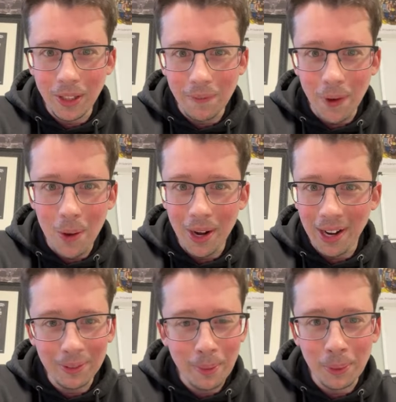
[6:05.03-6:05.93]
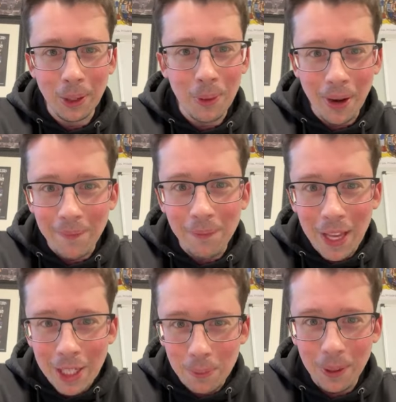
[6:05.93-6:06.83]
the phone, and I remember going on
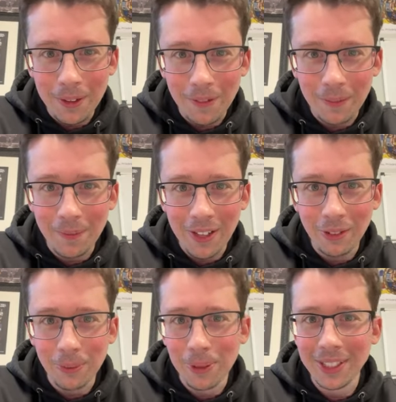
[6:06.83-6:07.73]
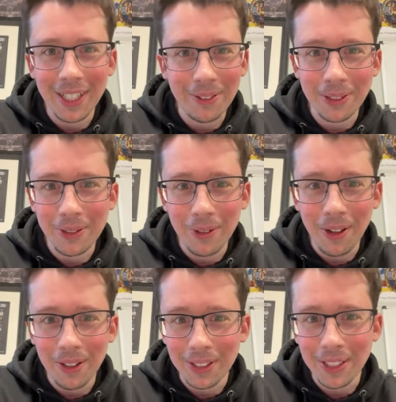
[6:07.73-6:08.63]
Facebook from federal prison, I was doing
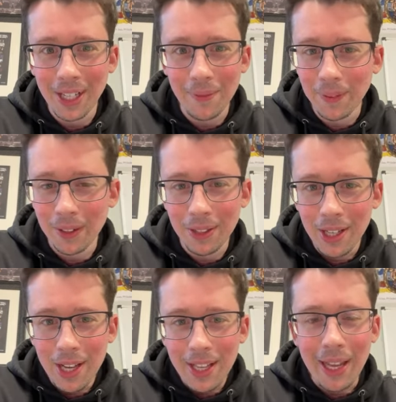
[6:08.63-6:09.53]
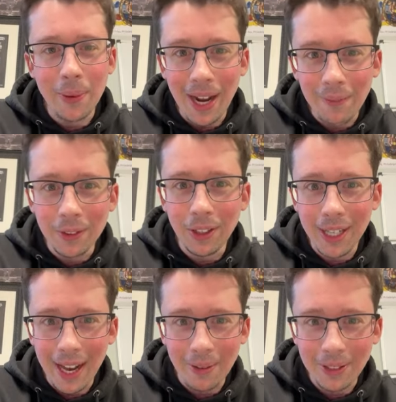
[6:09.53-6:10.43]
all this stuff, and they would have
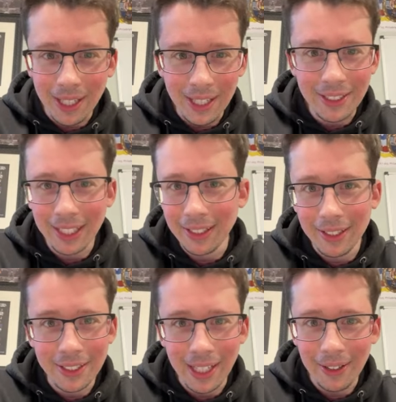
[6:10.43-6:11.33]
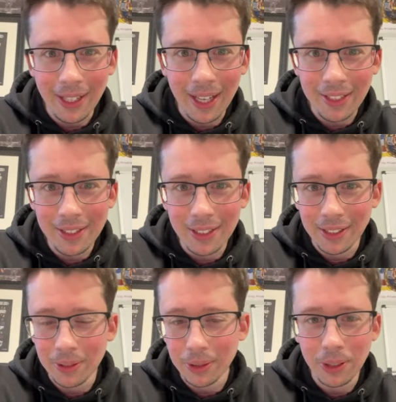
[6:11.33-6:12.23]
lookouts on each end of the staircase
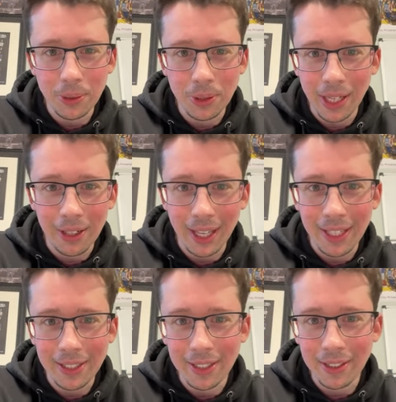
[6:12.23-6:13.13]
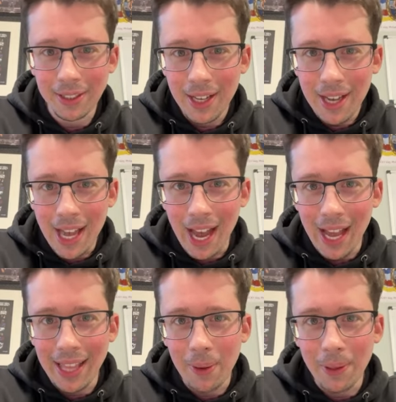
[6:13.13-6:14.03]
because there was two staircases,
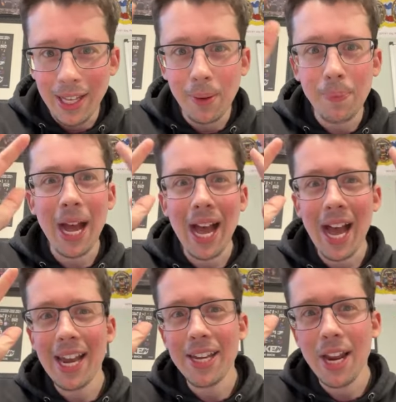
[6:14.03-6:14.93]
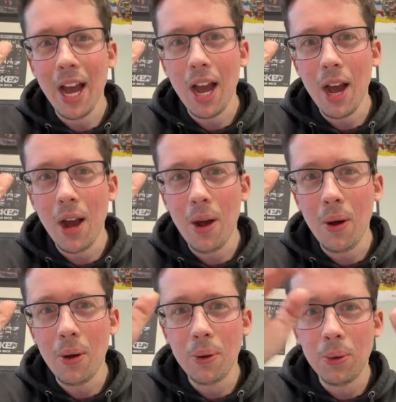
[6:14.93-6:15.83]
and they would yell,
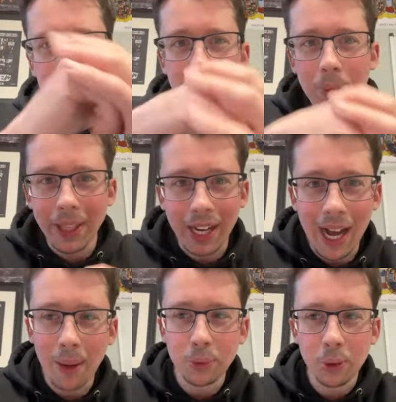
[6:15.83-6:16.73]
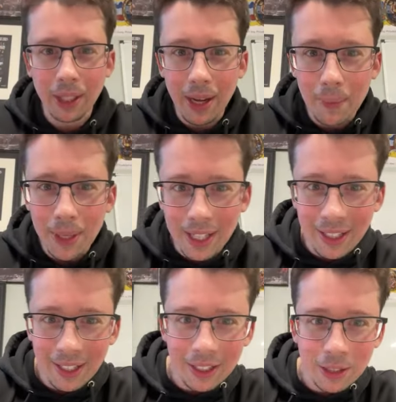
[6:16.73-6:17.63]
Bajando, when the cops were coming.
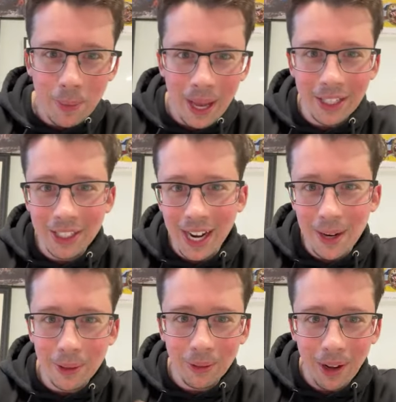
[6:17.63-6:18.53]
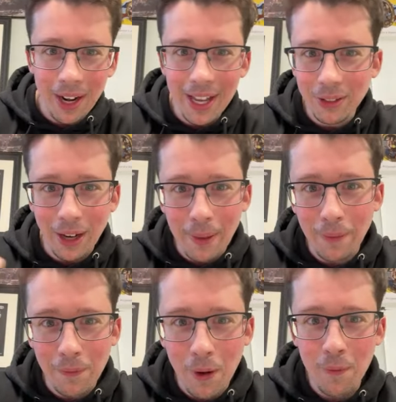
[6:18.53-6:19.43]
And then the Spanish guy would run in, grab the
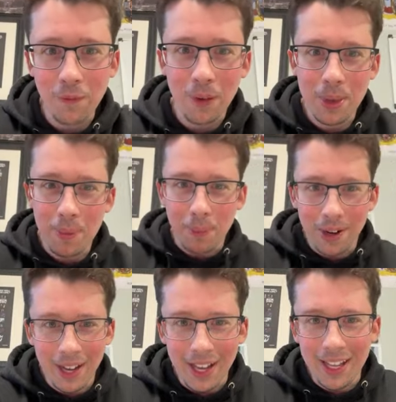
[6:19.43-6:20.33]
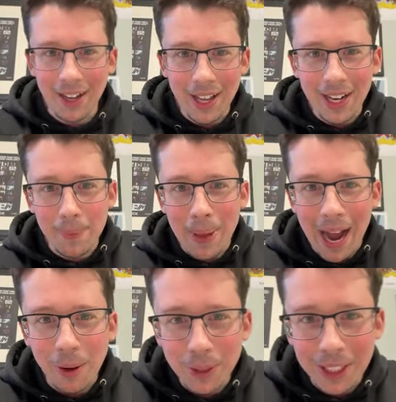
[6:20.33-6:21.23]
phone from you, put it in a, in a
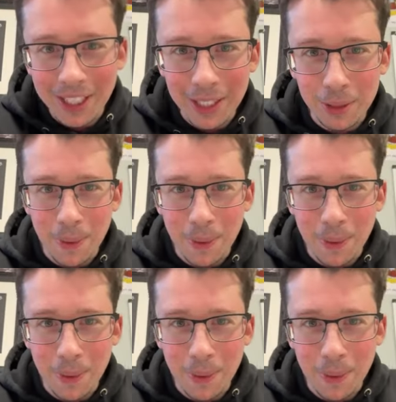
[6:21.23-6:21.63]
pouch in his